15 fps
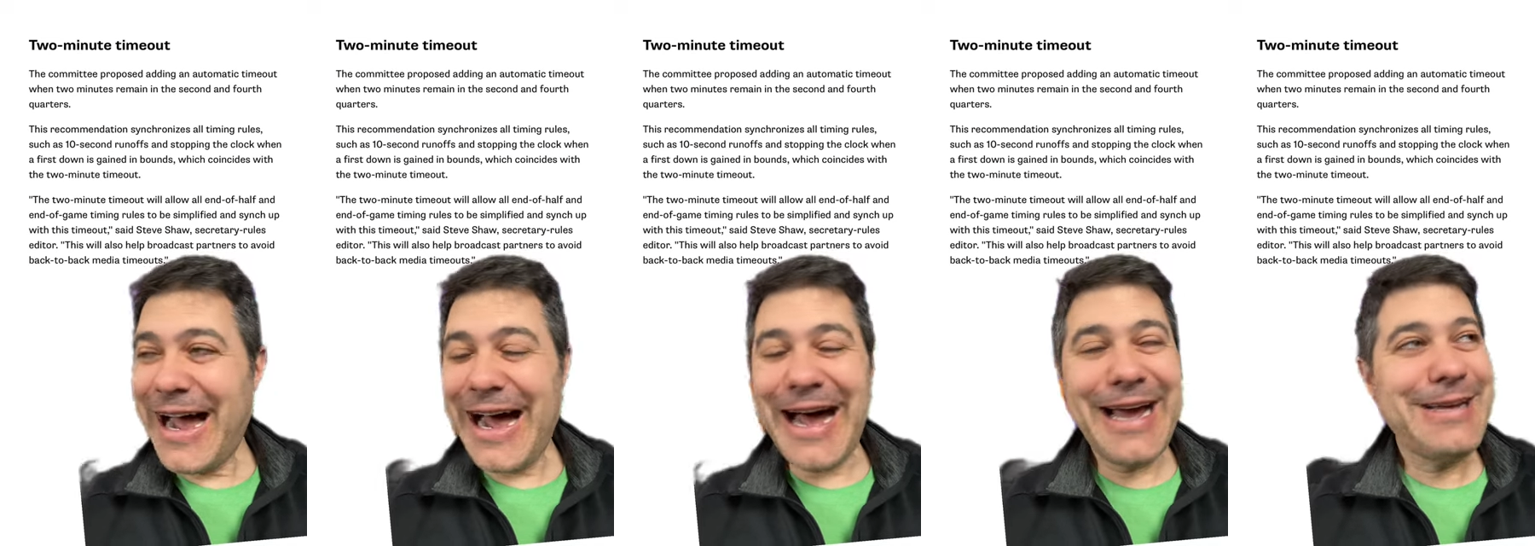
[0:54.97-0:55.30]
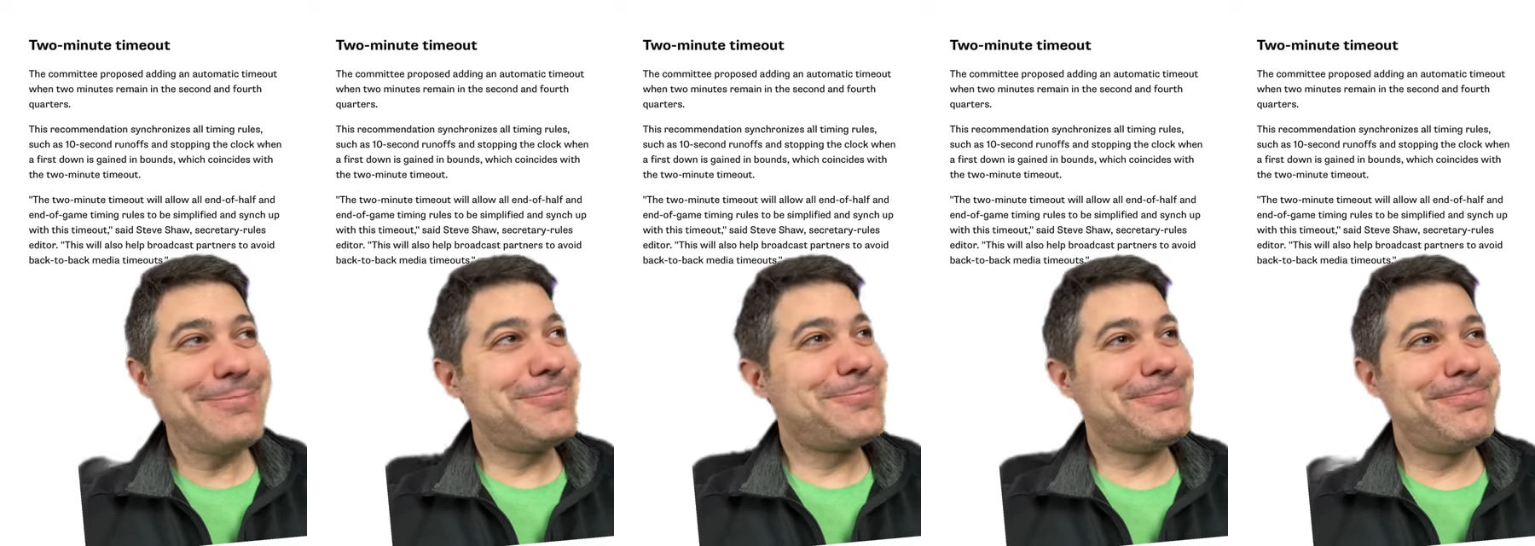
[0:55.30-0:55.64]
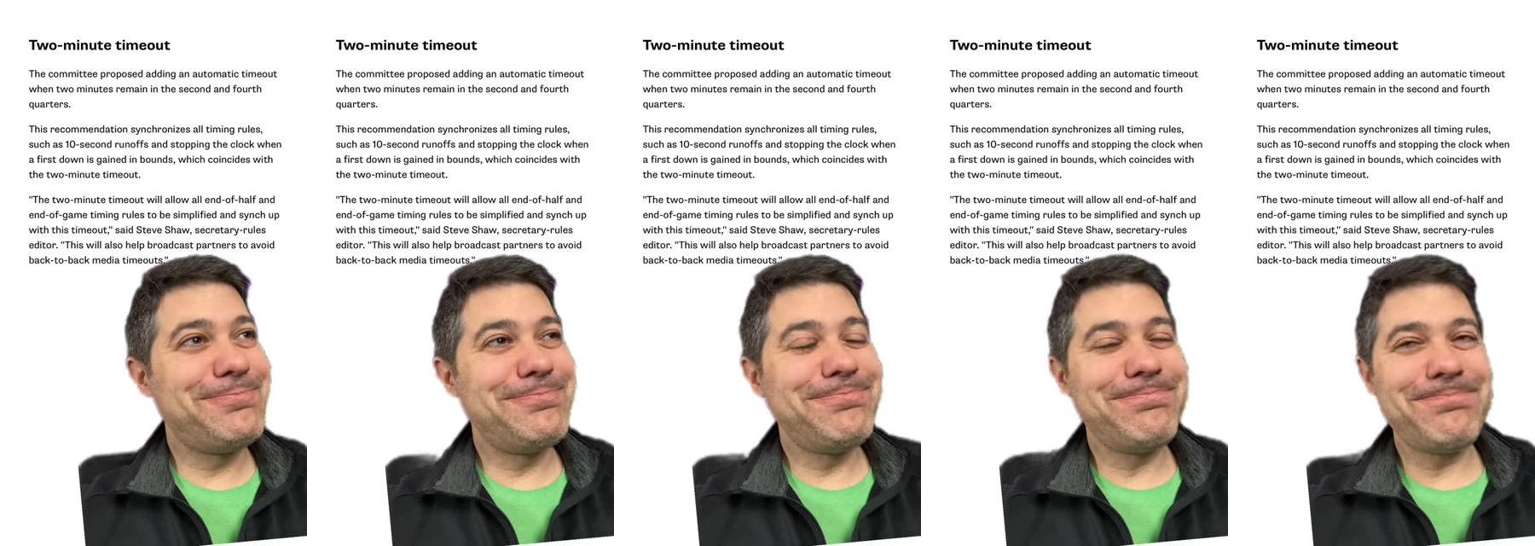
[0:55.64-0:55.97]
I
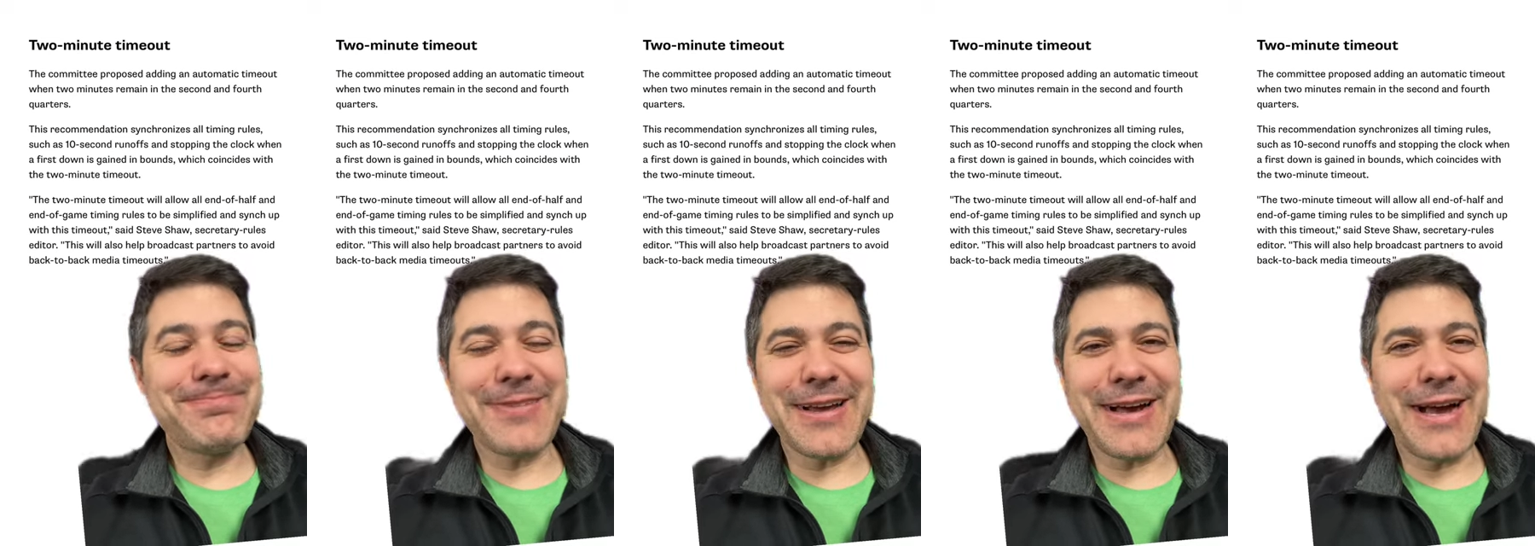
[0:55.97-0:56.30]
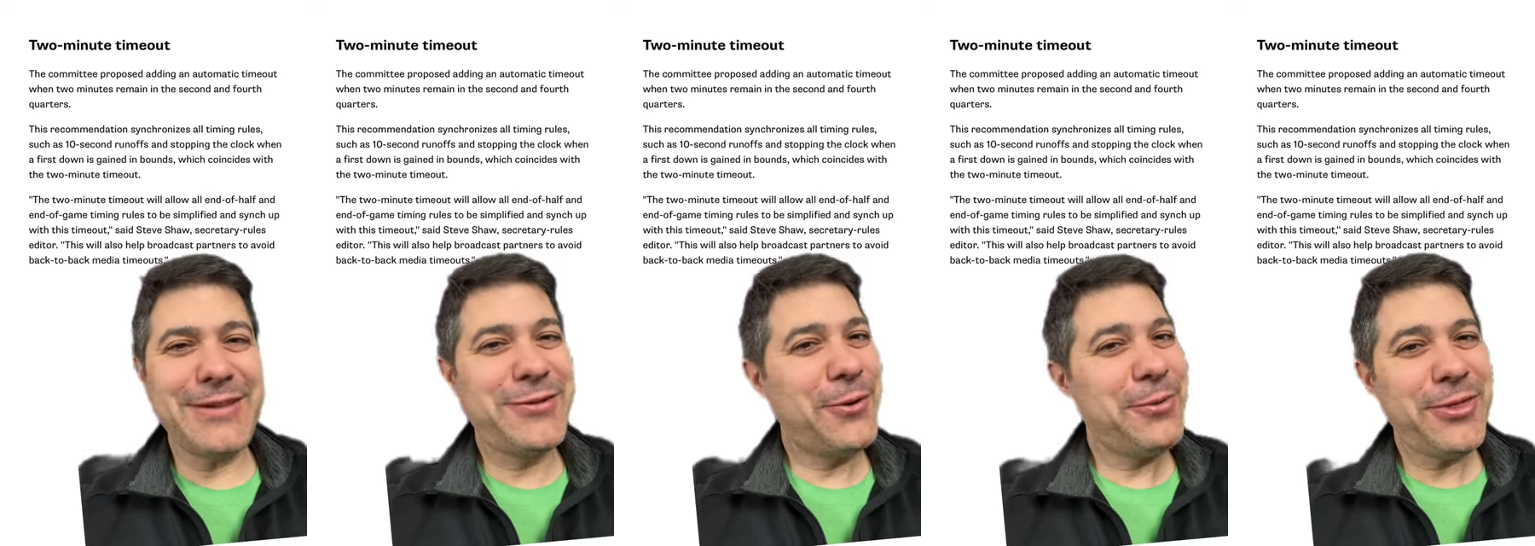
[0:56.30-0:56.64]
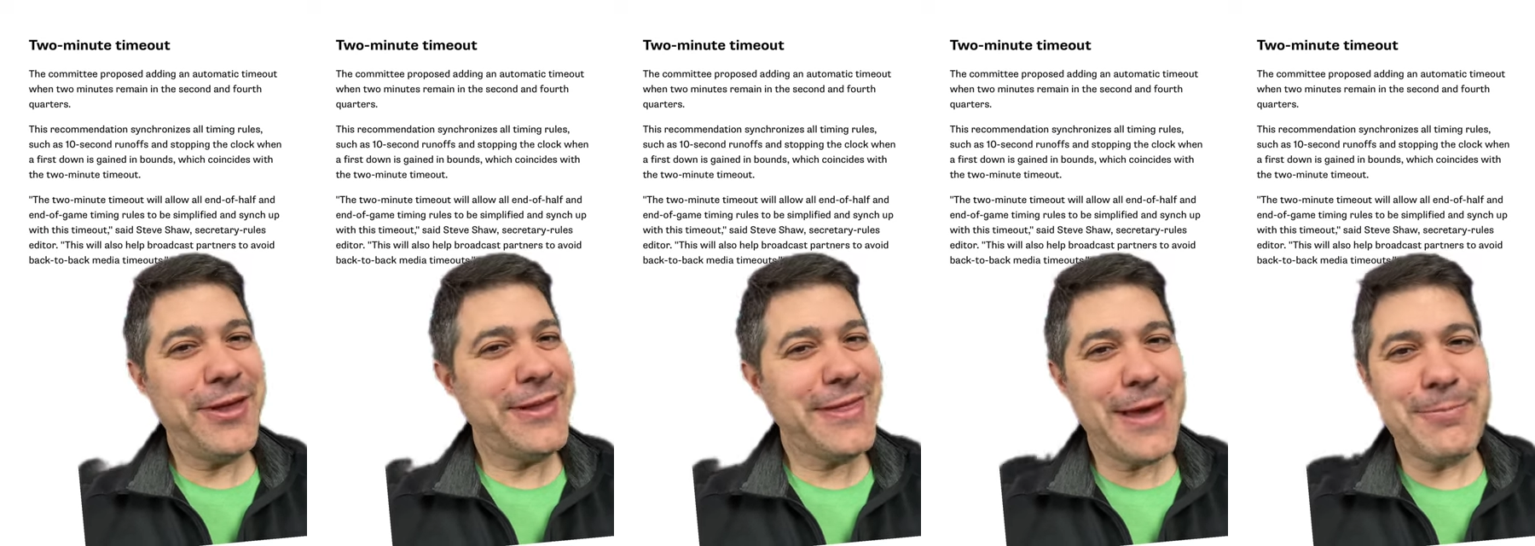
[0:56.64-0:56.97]
I don't
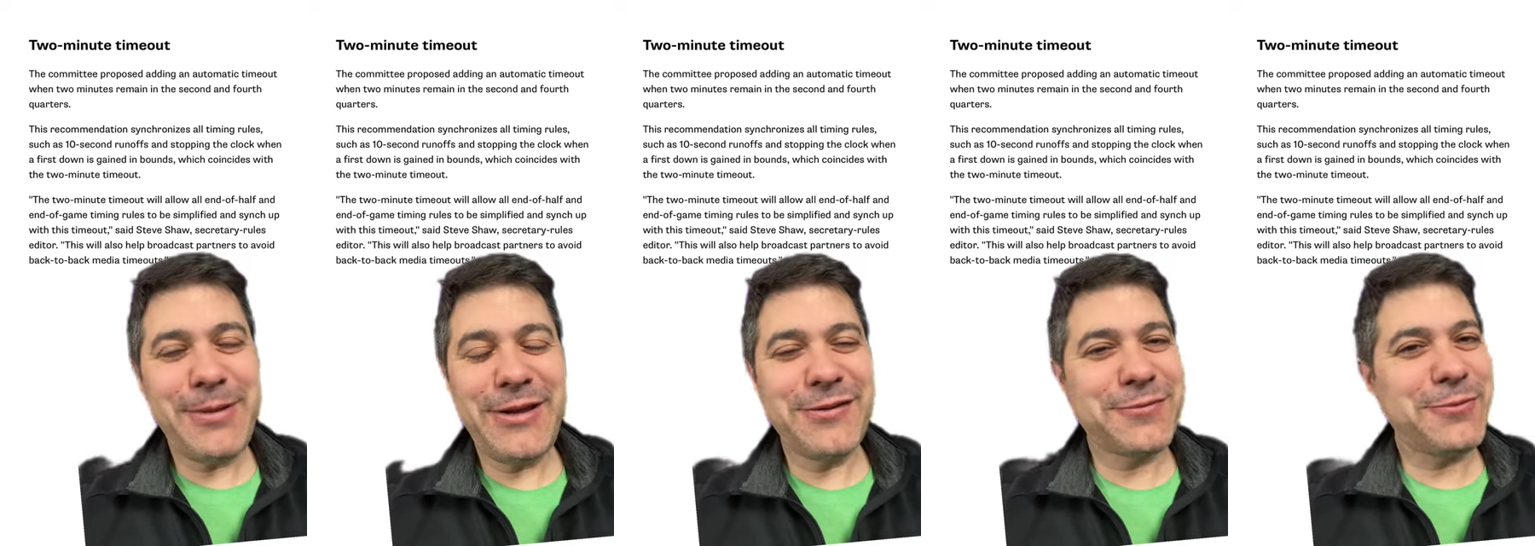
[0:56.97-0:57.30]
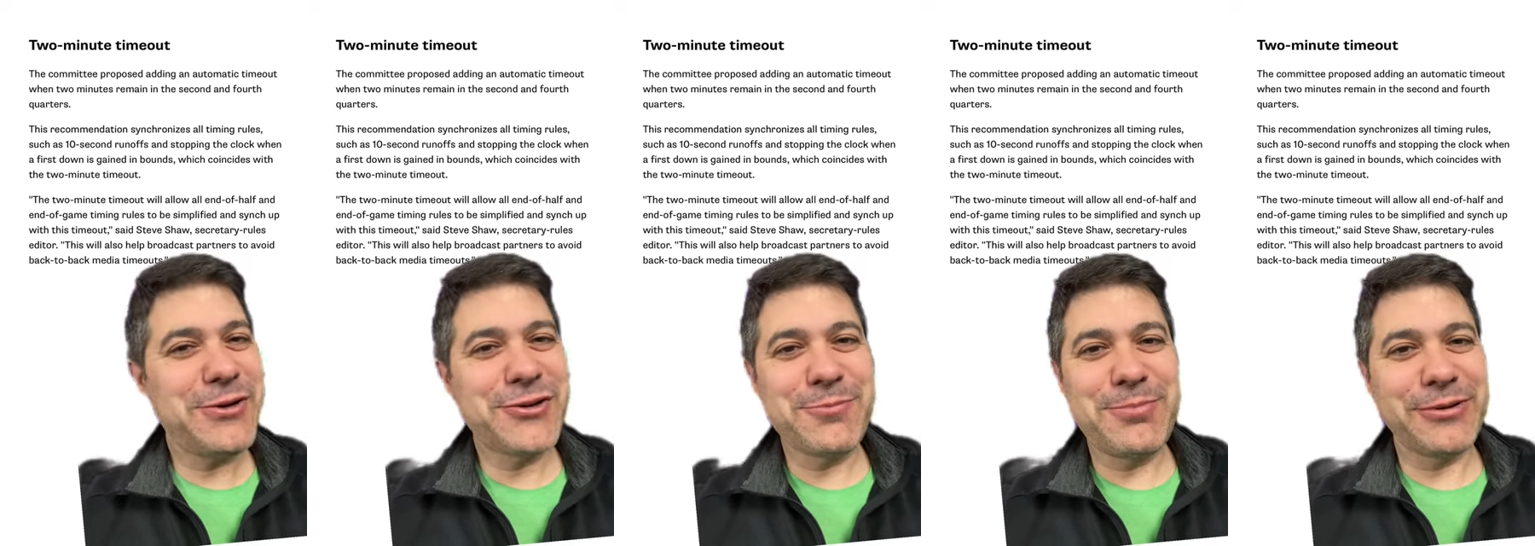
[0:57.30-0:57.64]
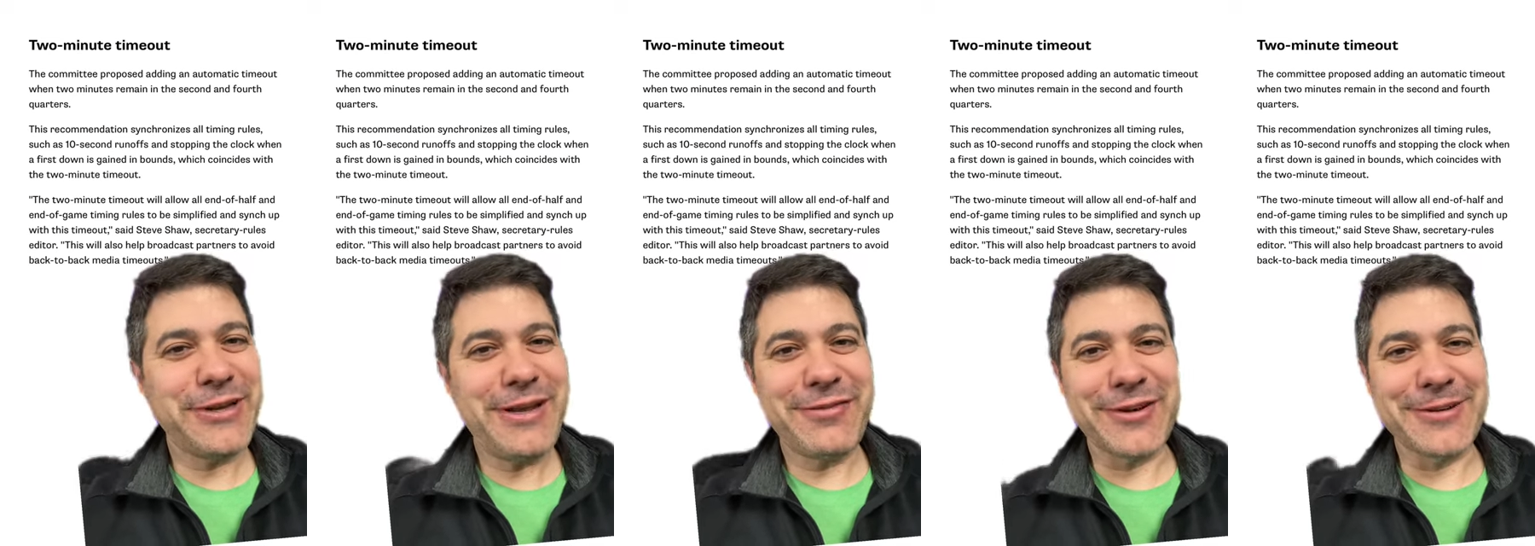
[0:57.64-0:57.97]
think that means we should
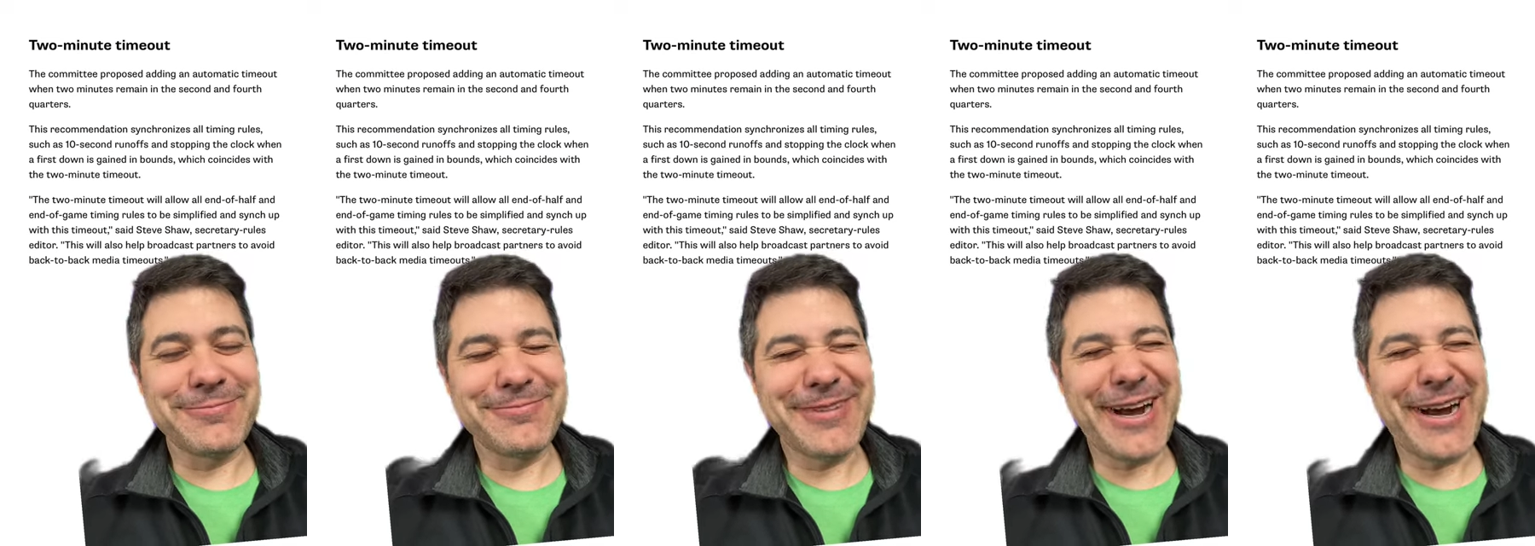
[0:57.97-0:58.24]
believe it.